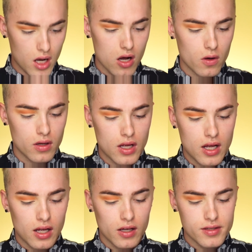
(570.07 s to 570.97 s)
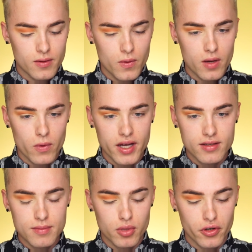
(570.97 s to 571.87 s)
Oh, I was like, wait, why
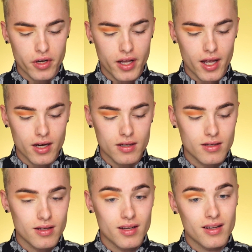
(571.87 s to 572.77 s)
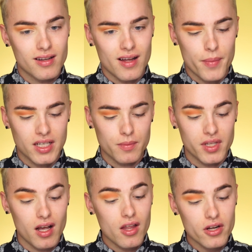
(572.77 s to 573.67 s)
is this blurry again? Picked up
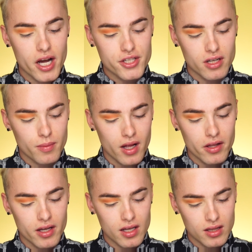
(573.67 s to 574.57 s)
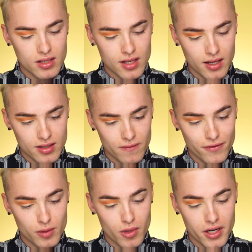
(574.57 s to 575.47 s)
the other eyeshadow palette, and this has the
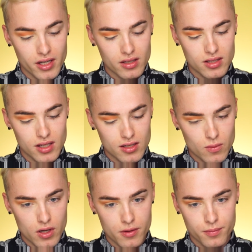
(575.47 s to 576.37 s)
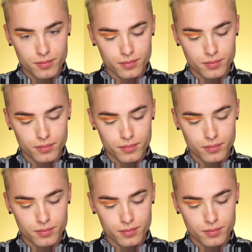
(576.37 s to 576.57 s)
film on it as well.